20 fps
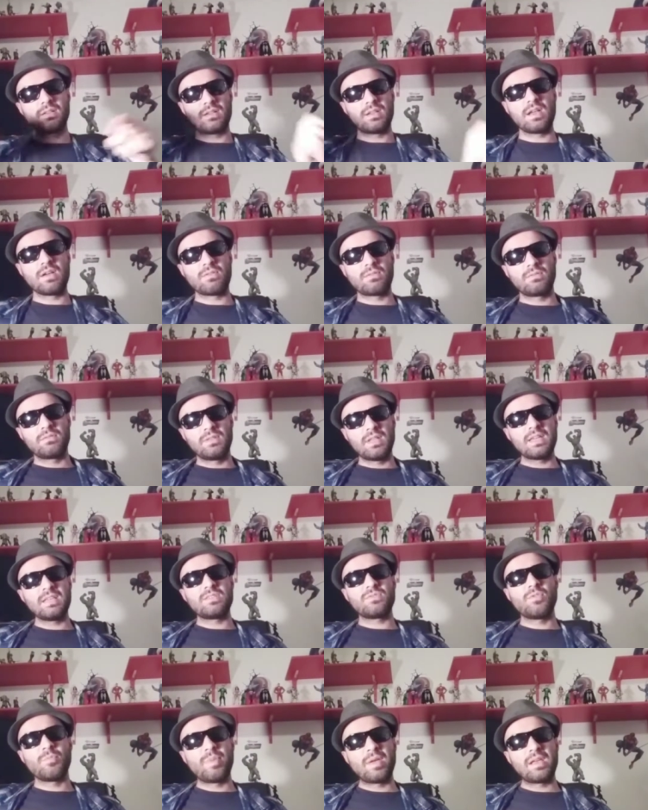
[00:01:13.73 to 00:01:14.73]
their
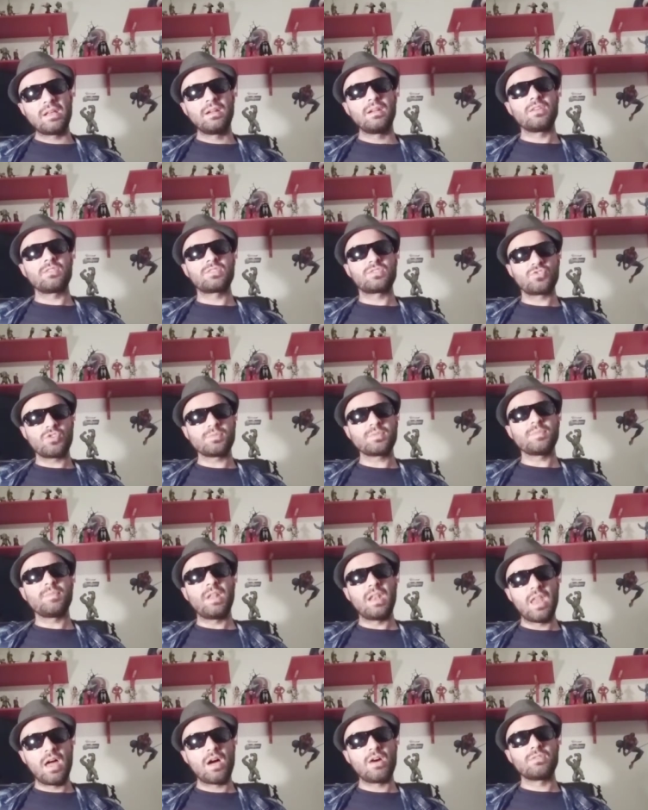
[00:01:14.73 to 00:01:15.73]
links will be in the description
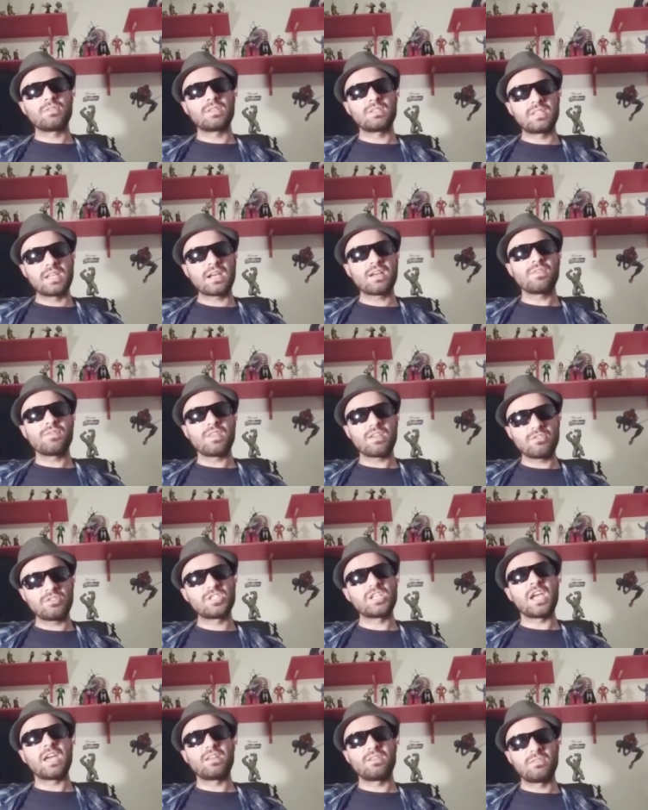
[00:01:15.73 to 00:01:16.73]
below to check out their
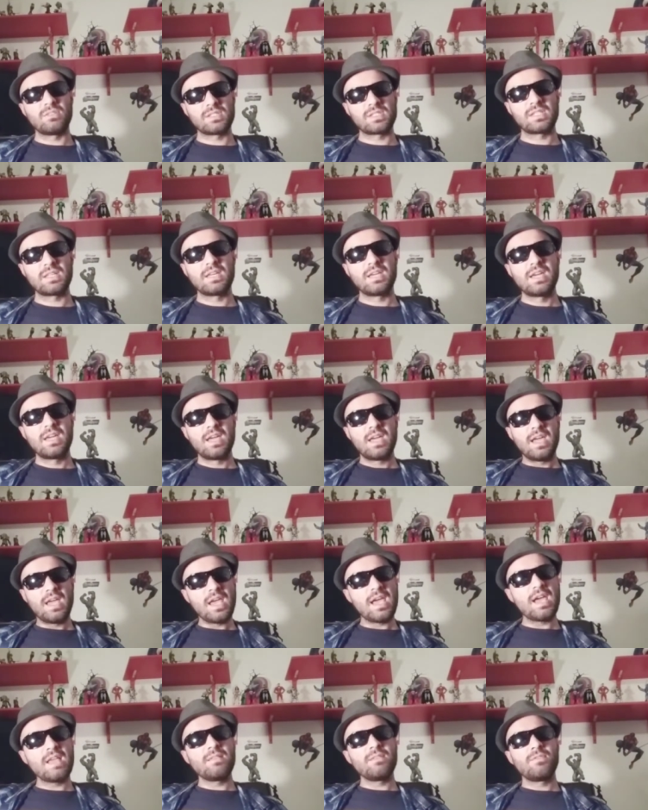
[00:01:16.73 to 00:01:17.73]
channels.
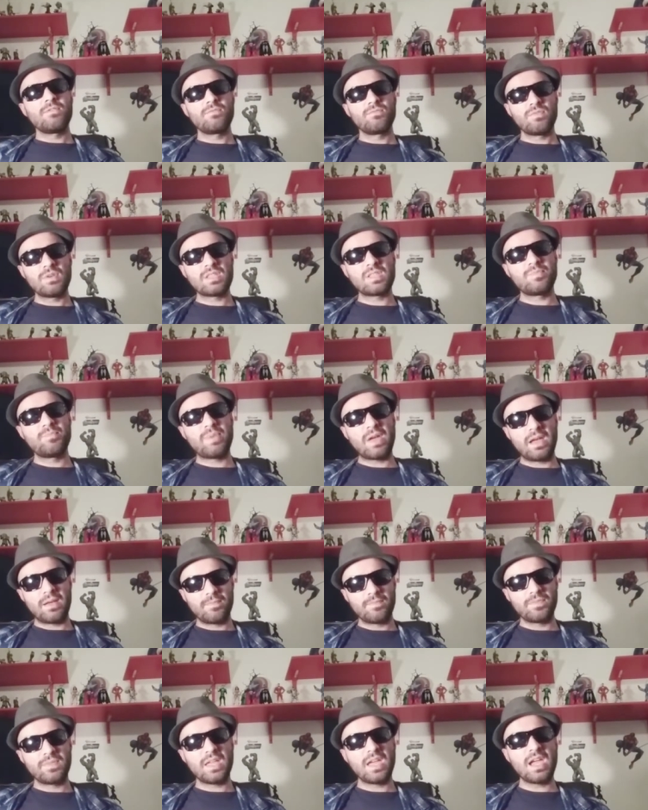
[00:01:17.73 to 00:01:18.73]
And
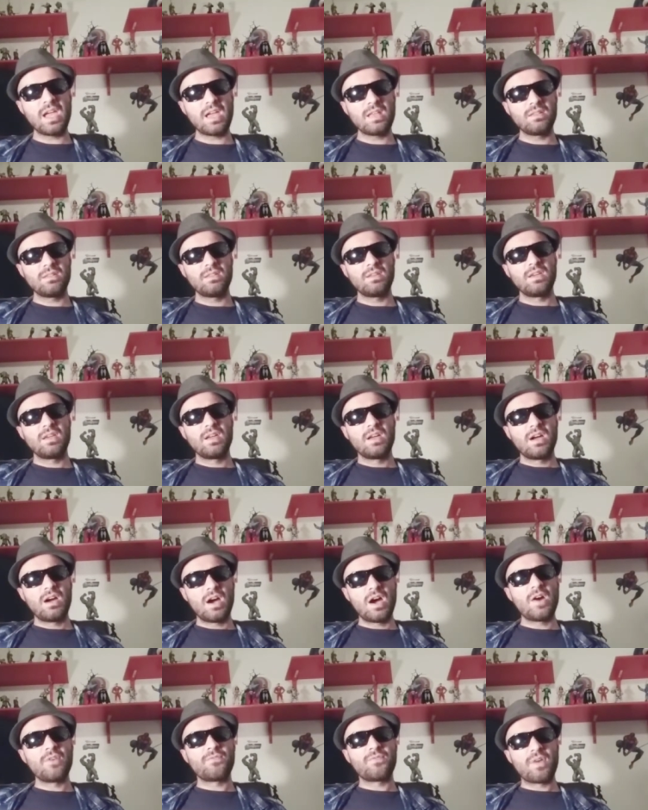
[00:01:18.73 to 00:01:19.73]
respect, and
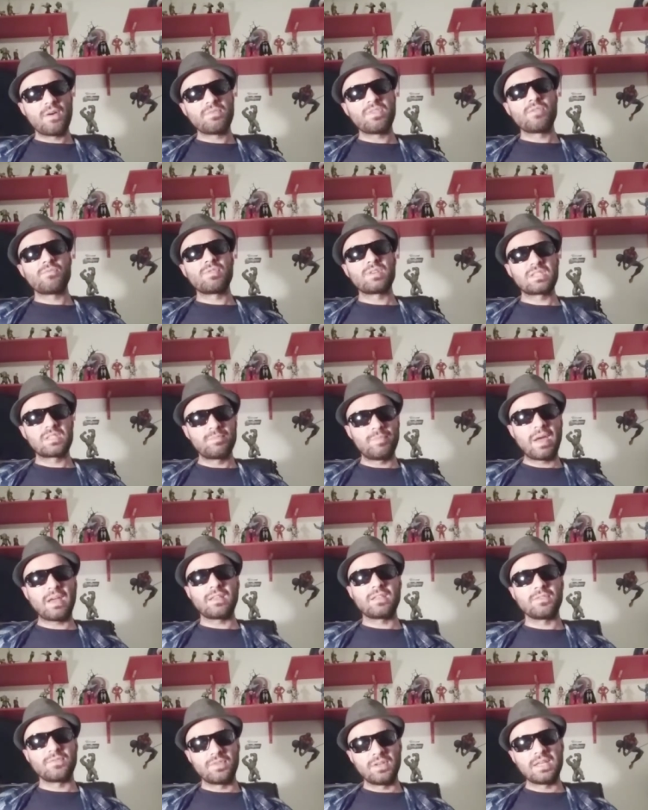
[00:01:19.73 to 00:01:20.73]
are from them
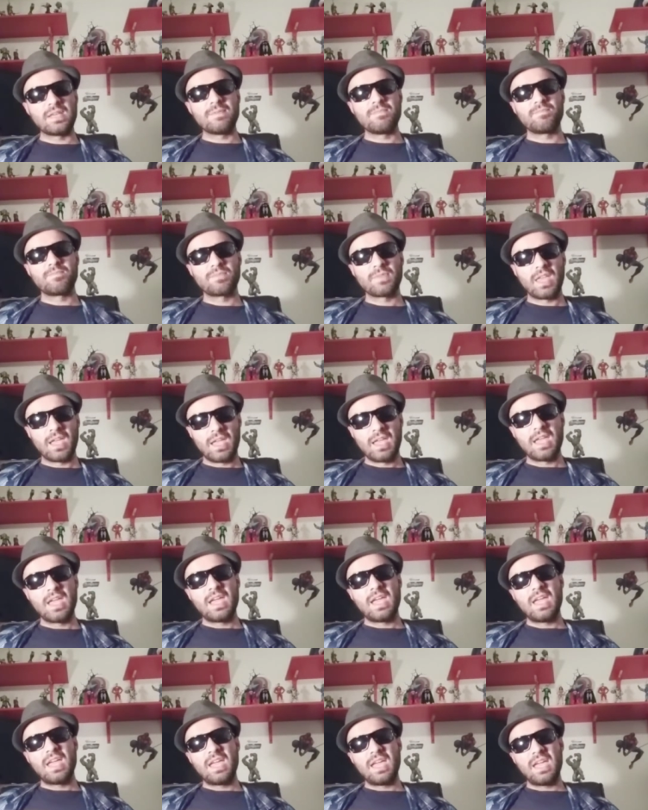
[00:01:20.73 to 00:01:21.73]
respectively.
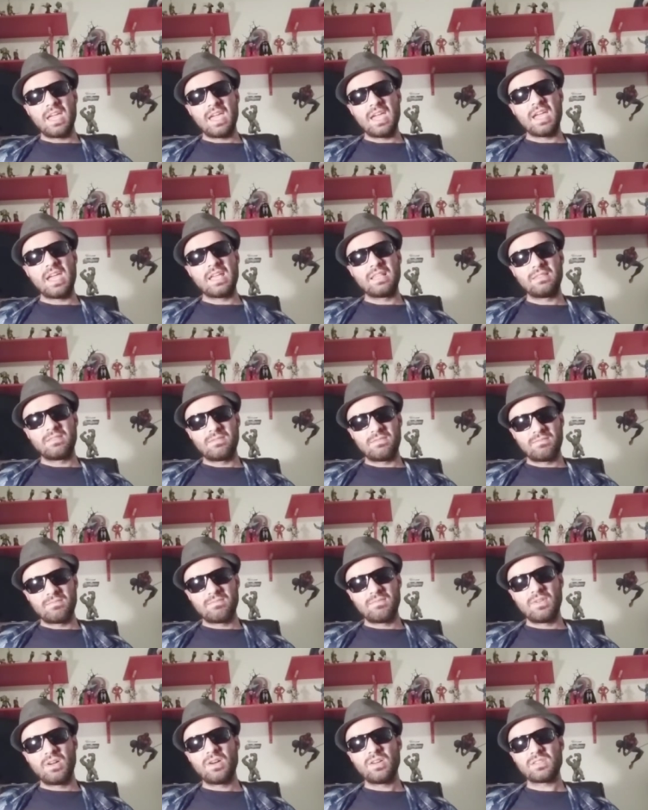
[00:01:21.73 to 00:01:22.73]
And
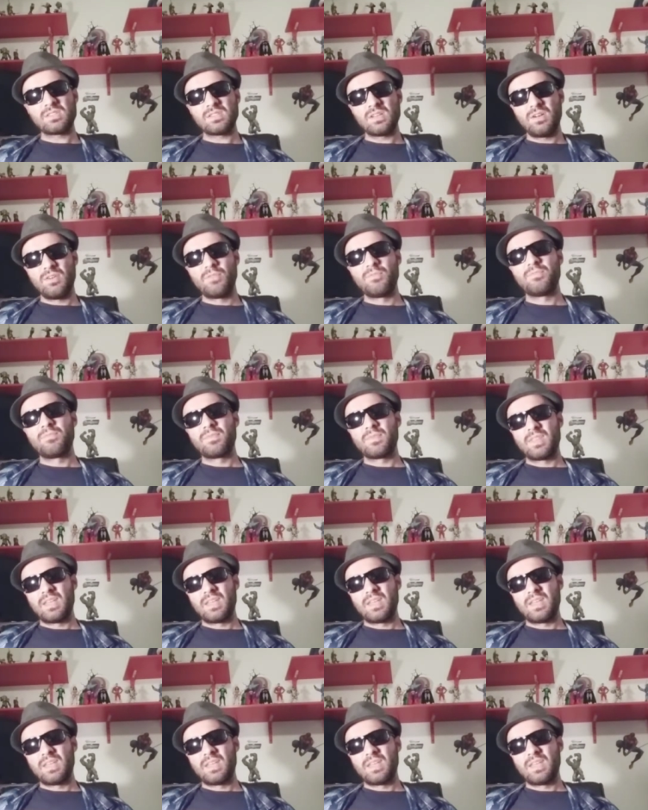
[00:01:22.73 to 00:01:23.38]
also,